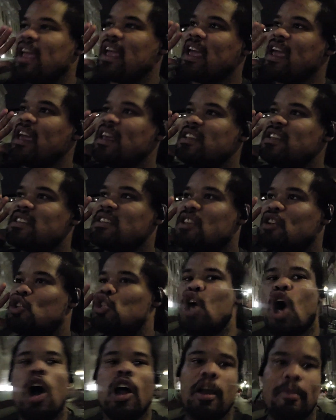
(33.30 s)
is
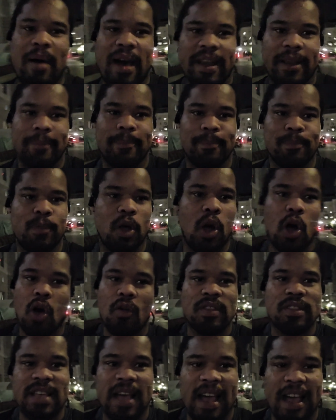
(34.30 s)
talk about it all
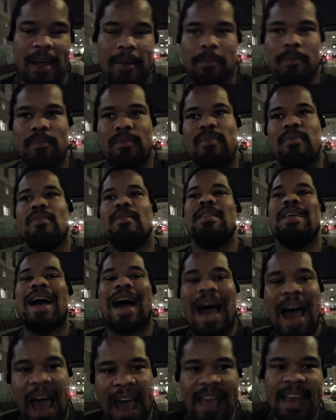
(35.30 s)
the time.
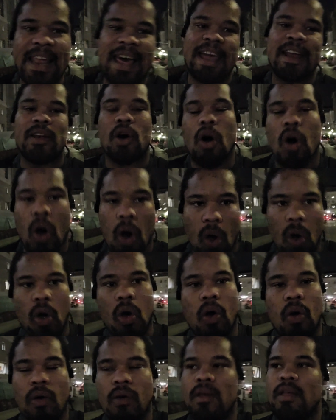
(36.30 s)
Highlight
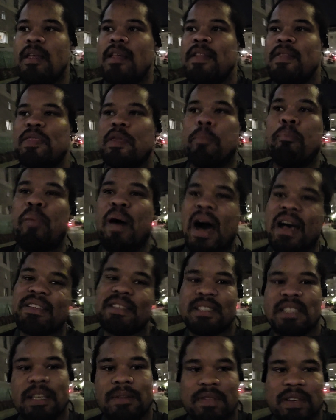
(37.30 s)
all the
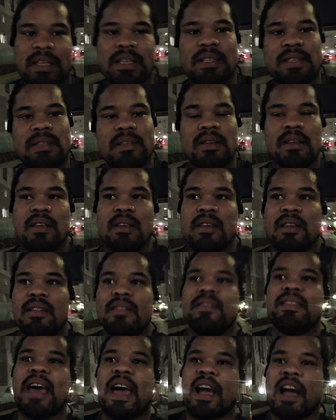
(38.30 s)
positiveness
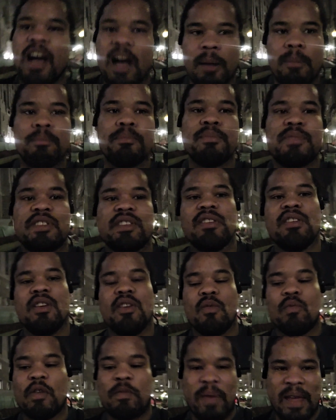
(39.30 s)
that comes
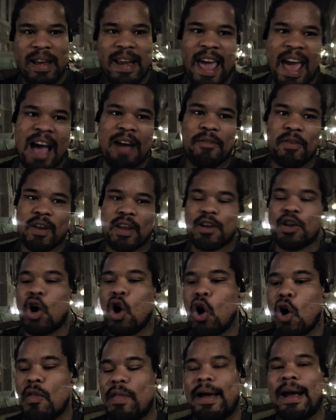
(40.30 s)
with being African,
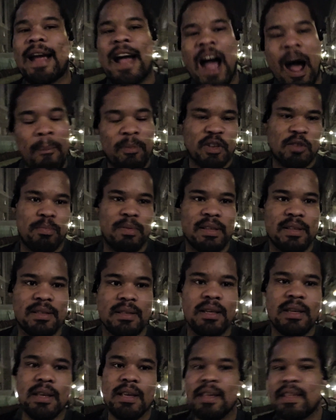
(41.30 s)
all the accomplishments
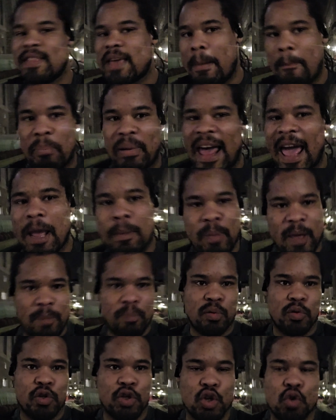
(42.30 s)
that black
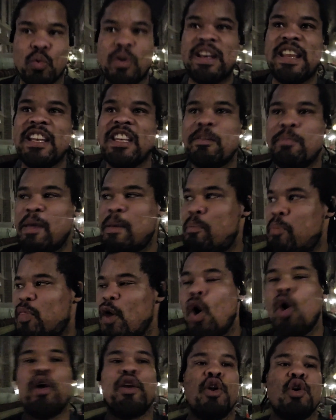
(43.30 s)
people do. We need to be
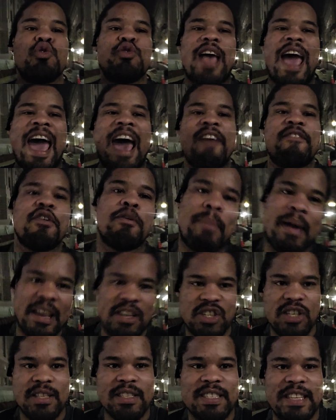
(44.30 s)
throwing those
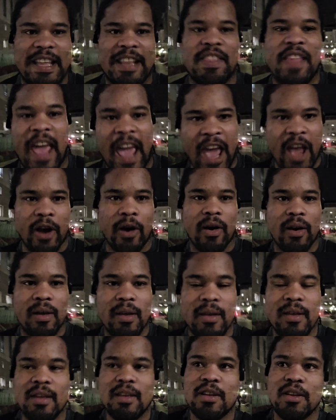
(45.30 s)
affirmations in the air.
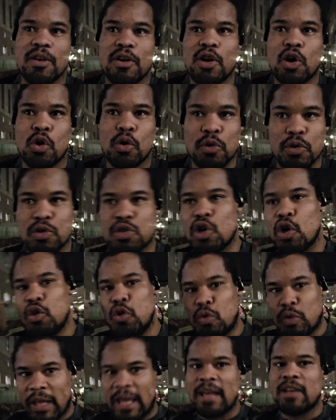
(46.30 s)
You know, so you
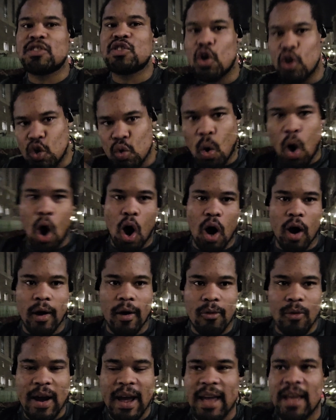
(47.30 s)
think, so you are,
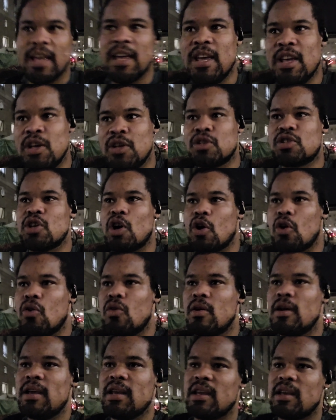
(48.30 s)
right? So